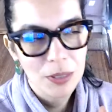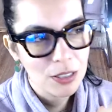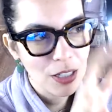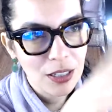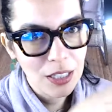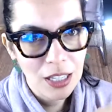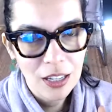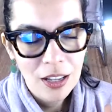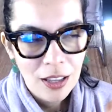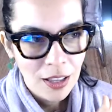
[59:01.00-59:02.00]

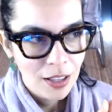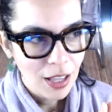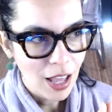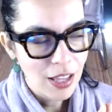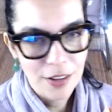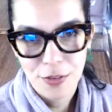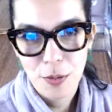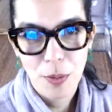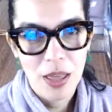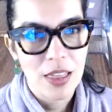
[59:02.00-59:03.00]
dunking. And if you
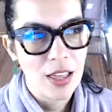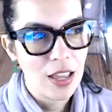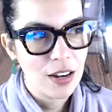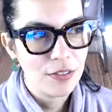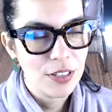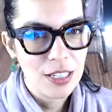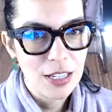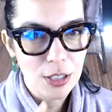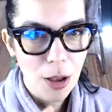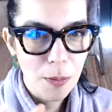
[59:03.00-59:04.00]
buy the NFT,
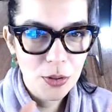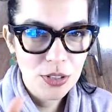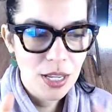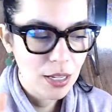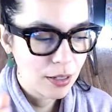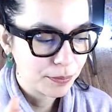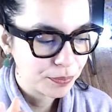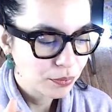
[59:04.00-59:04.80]
it's almost like